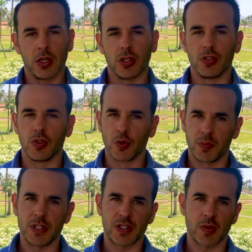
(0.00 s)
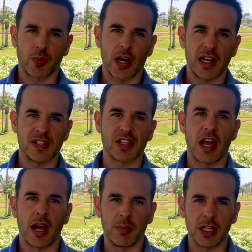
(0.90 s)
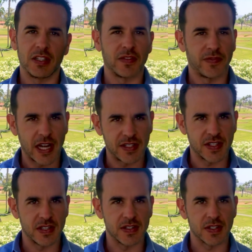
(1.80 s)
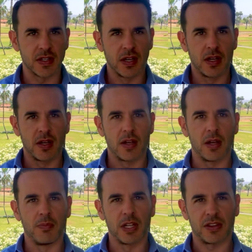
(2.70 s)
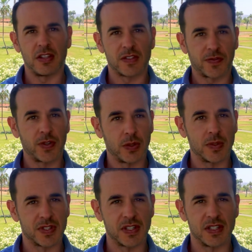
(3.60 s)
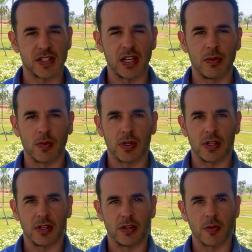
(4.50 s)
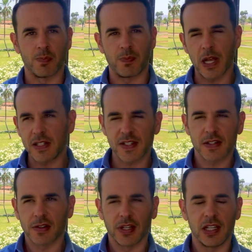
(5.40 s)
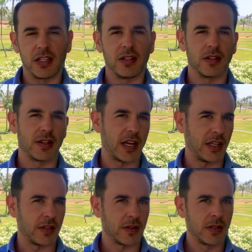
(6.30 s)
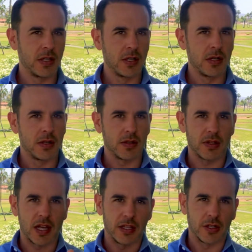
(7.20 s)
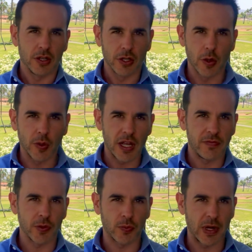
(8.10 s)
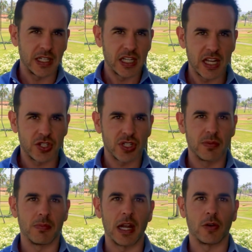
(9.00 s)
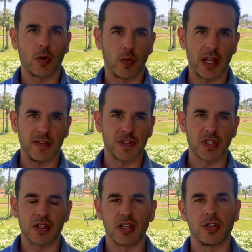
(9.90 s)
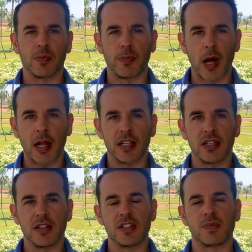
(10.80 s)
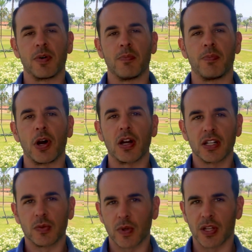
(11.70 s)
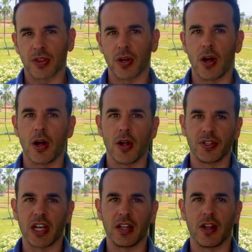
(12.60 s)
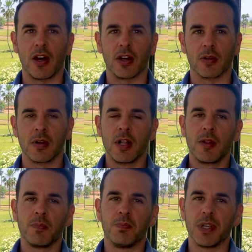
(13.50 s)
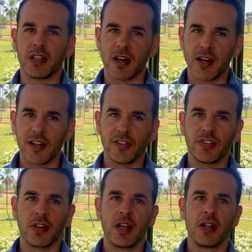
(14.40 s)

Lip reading: You would be surprised how many devices emit these frequencies, and they're basically like low-level radiation microwaves that your body is bombarded with all day long, because